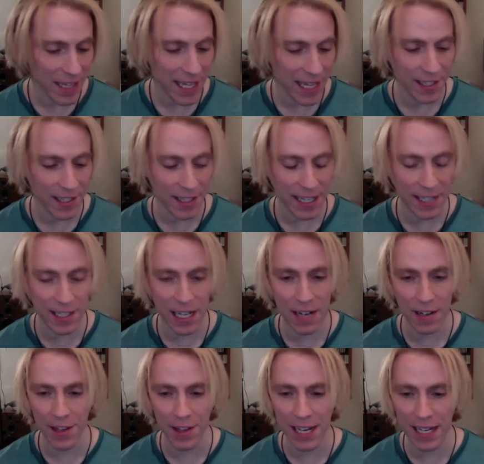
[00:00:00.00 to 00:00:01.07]
mean, that's
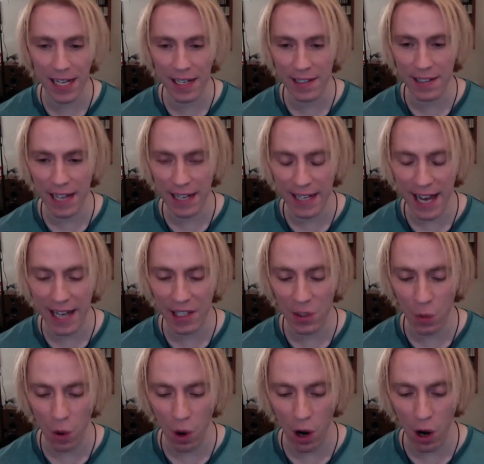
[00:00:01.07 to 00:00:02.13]
kind of the thing, is that,
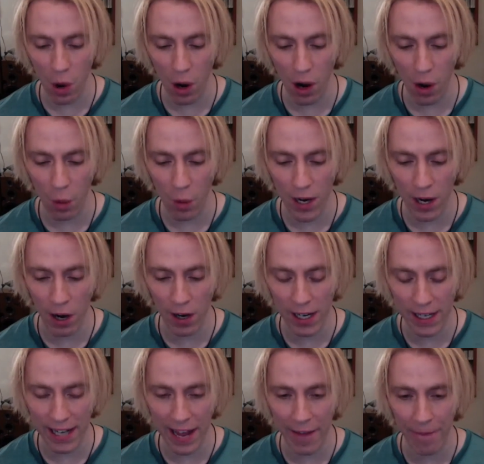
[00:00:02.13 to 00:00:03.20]
yes, we are
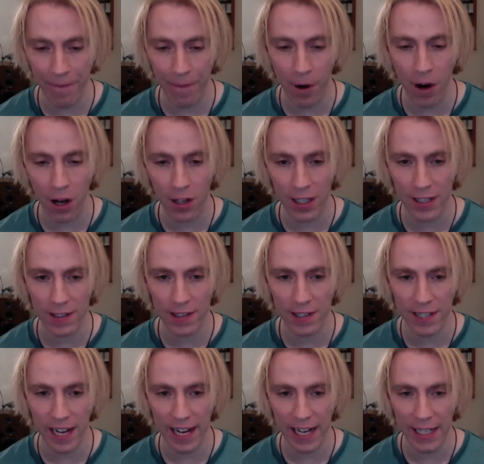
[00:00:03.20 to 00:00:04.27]
in a fallen
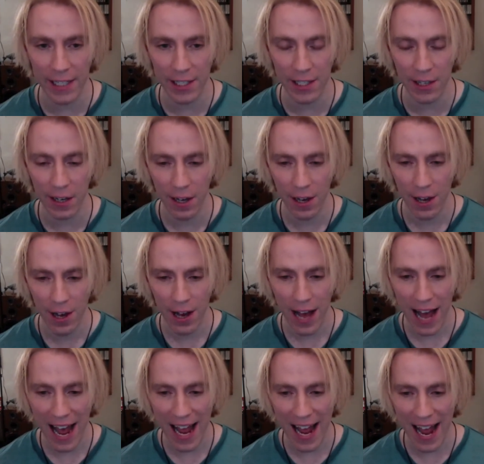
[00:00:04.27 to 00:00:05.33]
state.
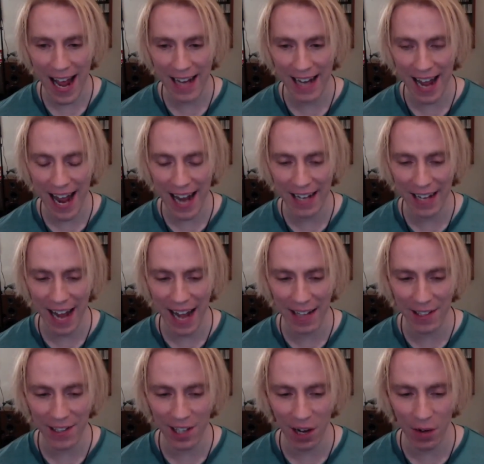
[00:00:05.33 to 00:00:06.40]

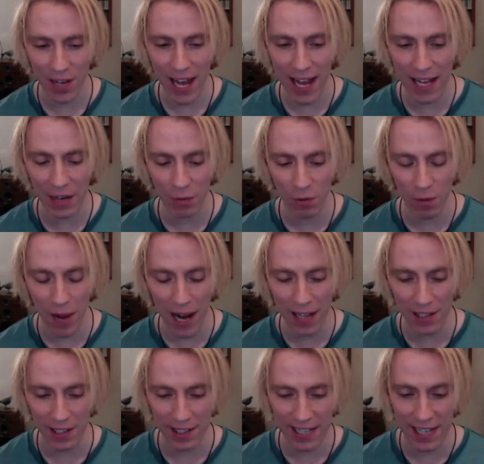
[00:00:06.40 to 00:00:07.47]
And so, yeah, it
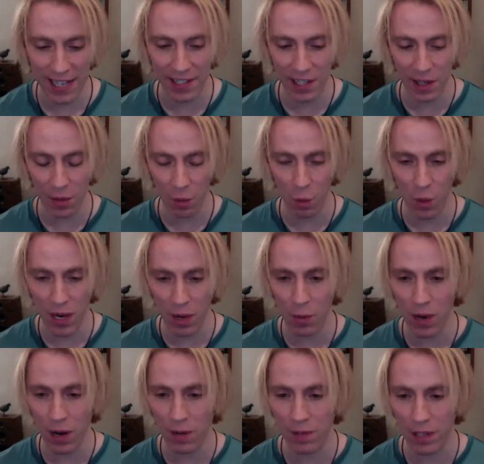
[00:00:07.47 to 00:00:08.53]
reminds us, yes, that we
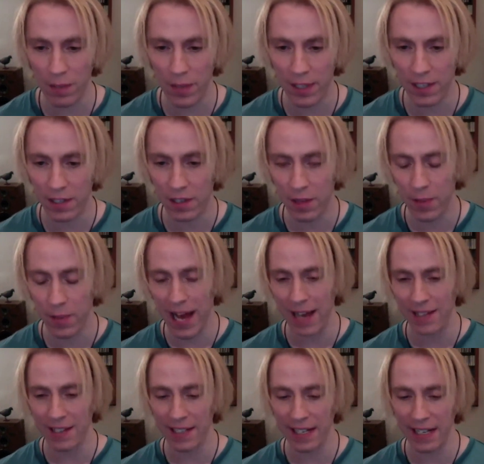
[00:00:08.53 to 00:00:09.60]
are of limited
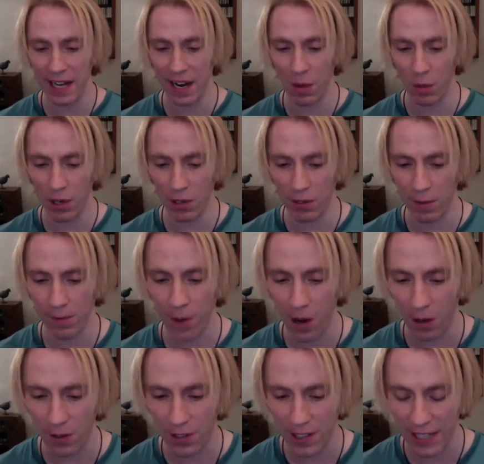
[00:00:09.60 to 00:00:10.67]
capacity. We are in a
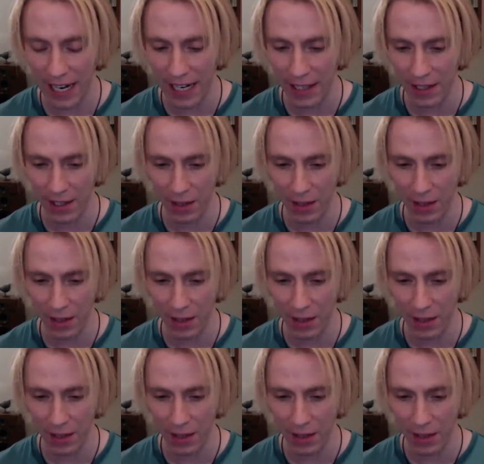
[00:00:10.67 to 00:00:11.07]
fallen state.